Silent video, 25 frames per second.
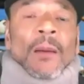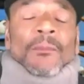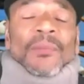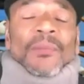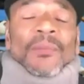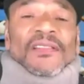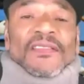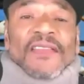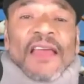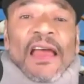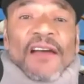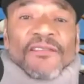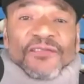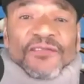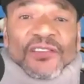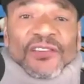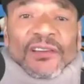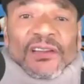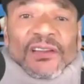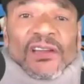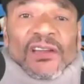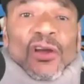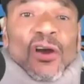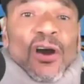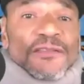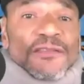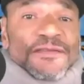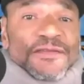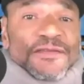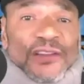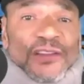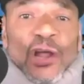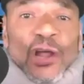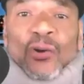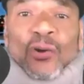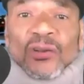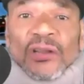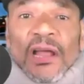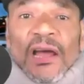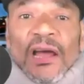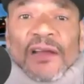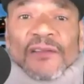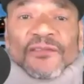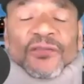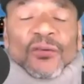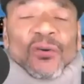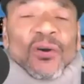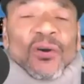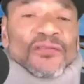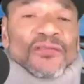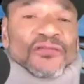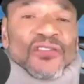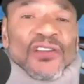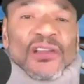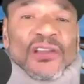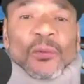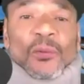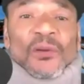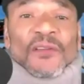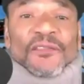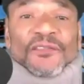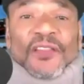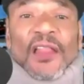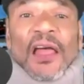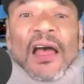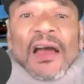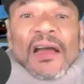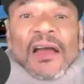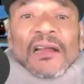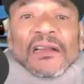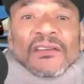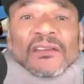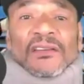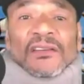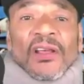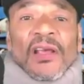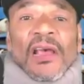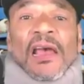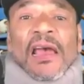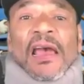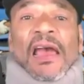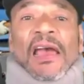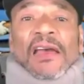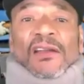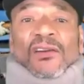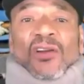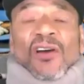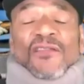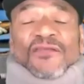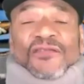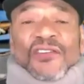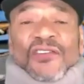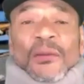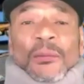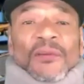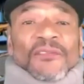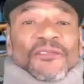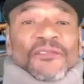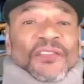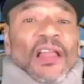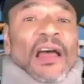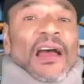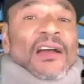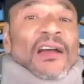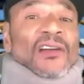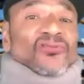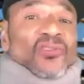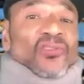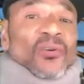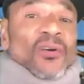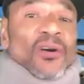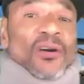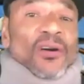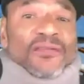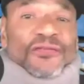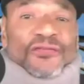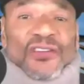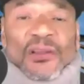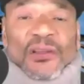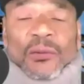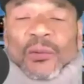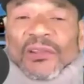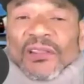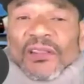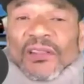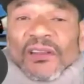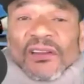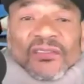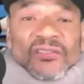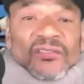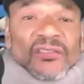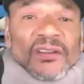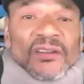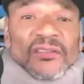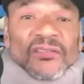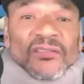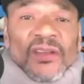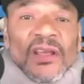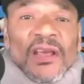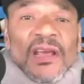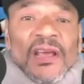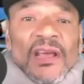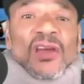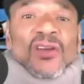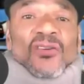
But definitely our flow line for our frequent flyers and our frequent flyers or our frequent listeners.